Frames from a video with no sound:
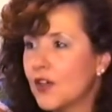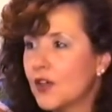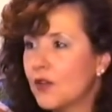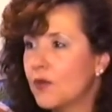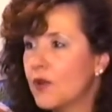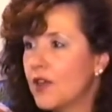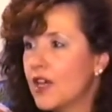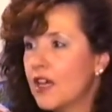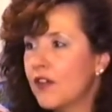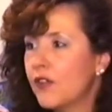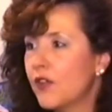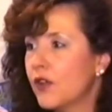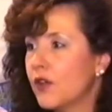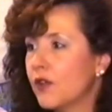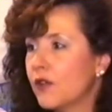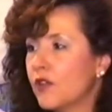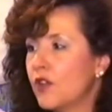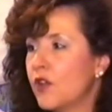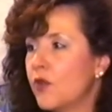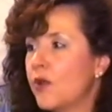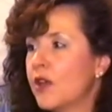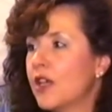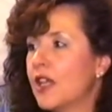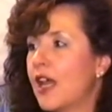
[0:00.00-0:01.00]
or whatever
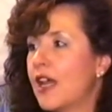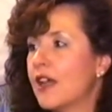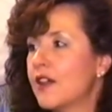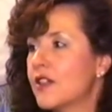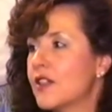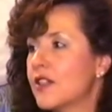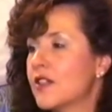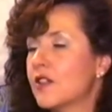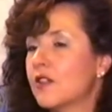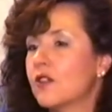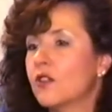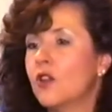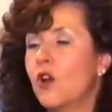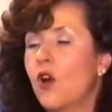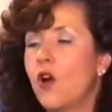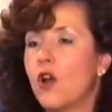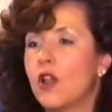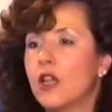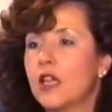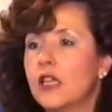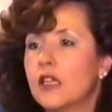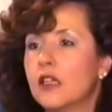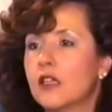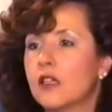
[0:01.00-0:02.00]
you would like to
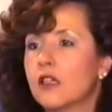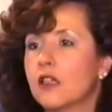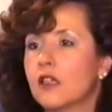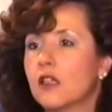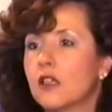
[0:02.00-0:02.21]
call it